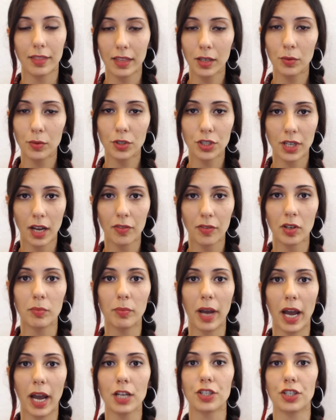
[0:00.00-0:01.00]
I think we should have
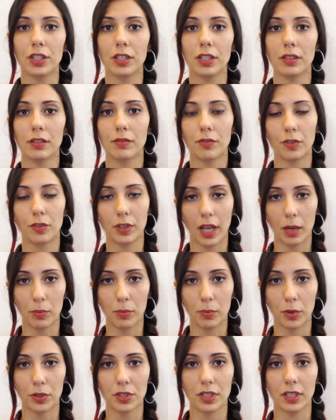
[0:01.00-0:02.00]
compassion for
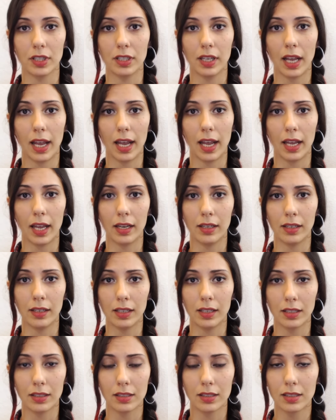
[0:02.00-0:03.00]
that person,
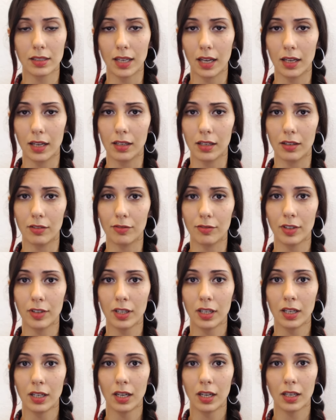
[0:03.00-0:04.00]
and instead of
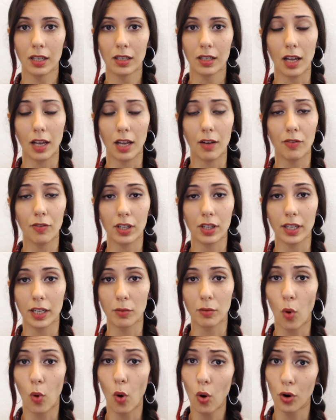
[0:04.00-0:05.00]

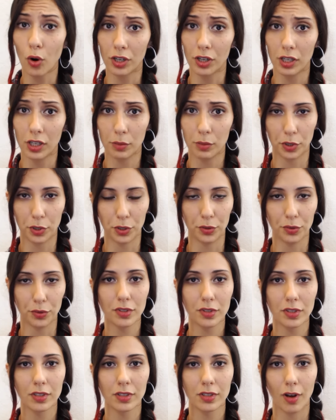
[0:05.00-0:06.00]
leveling more
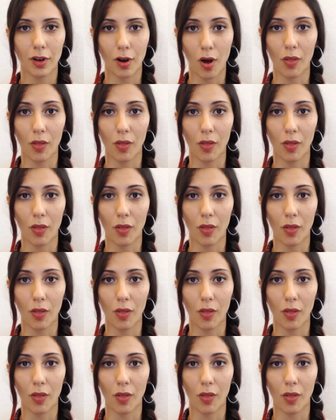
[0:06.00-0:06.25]
abuse